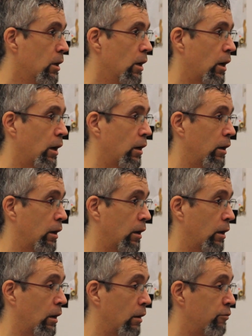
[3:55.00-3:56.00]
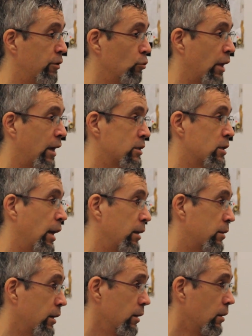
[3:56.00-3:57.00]
And a few days
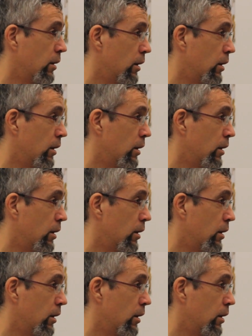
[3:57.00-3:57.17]
later,